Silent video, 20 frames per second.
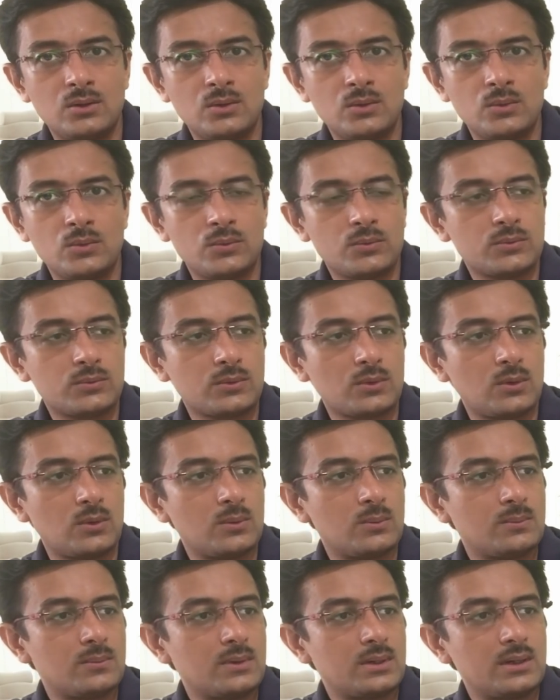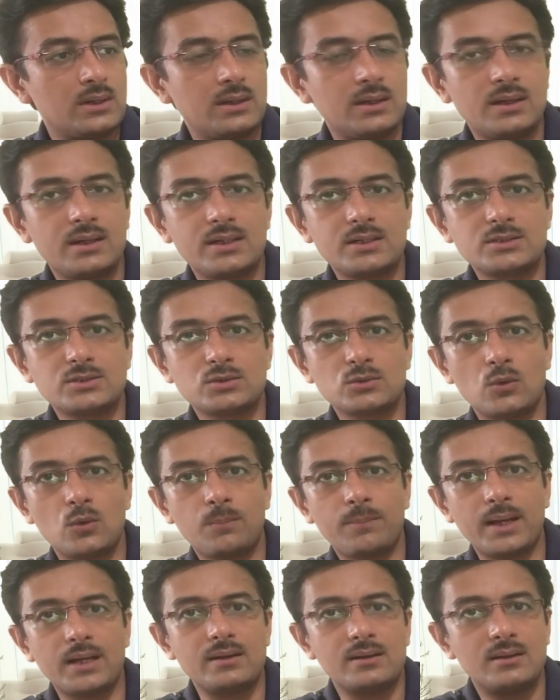so here it's
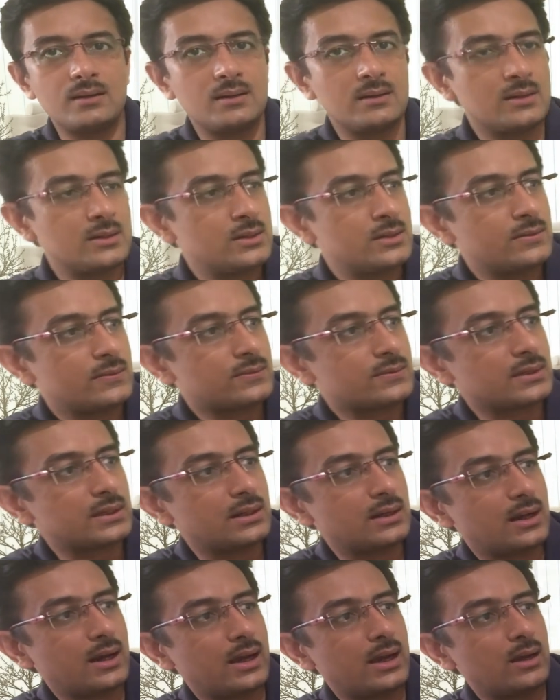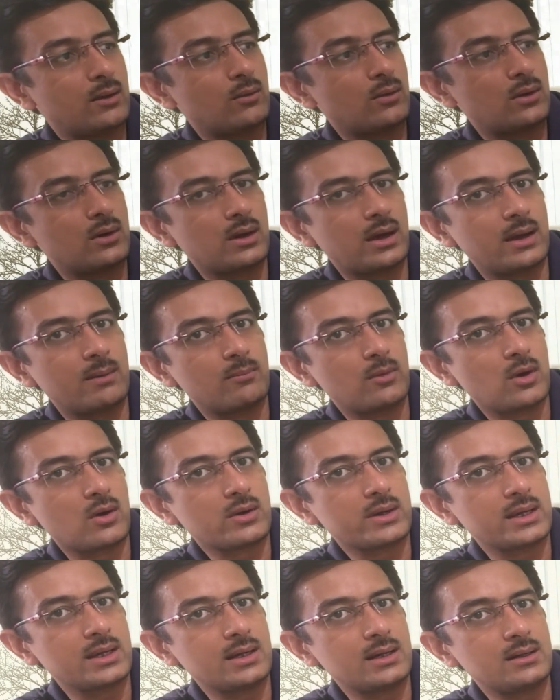open. See, I am
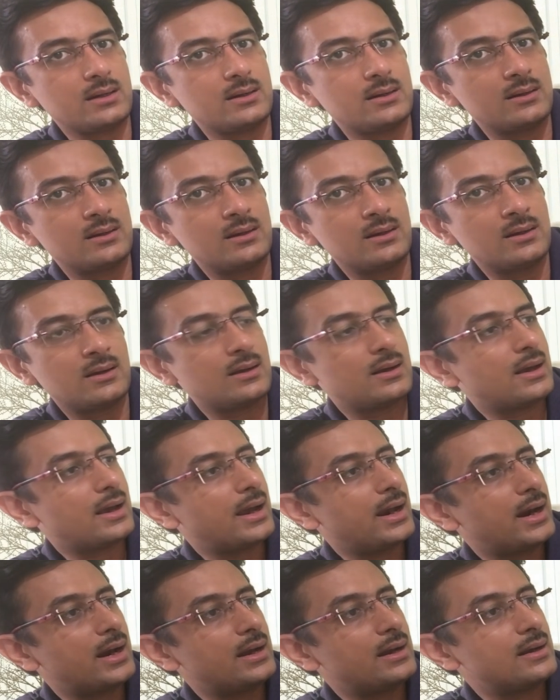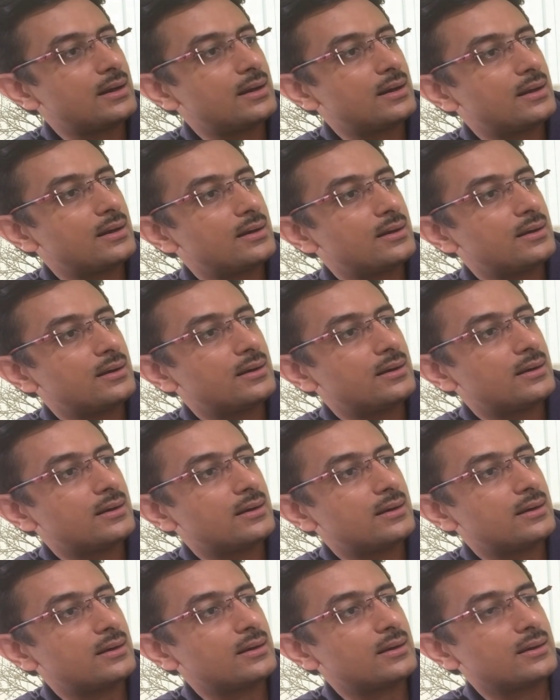locking it, and
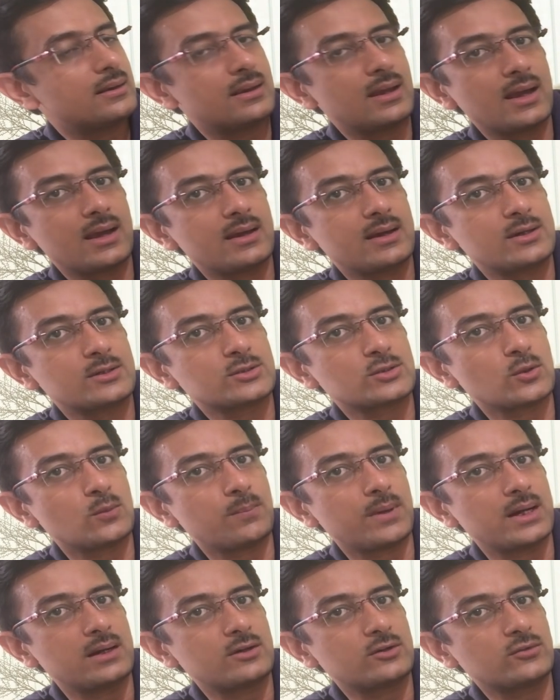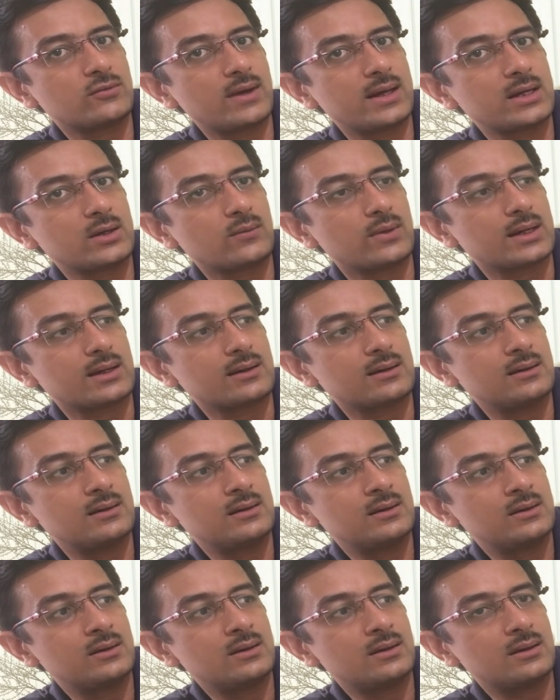yeah, it's open. It's very quick.
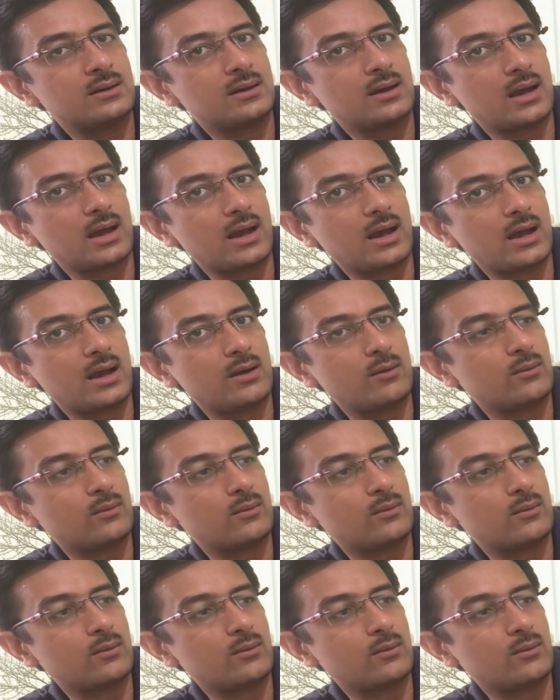I have